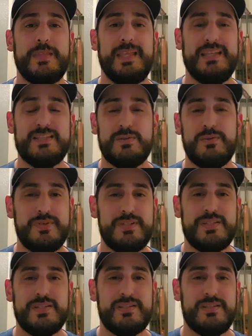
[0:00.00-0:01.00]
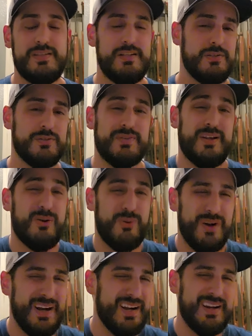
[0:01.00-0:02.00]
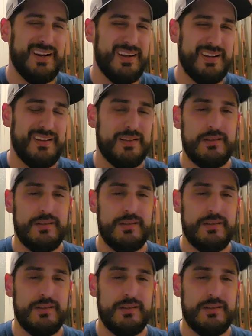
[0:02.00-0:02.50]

And some of it's, it's like, why?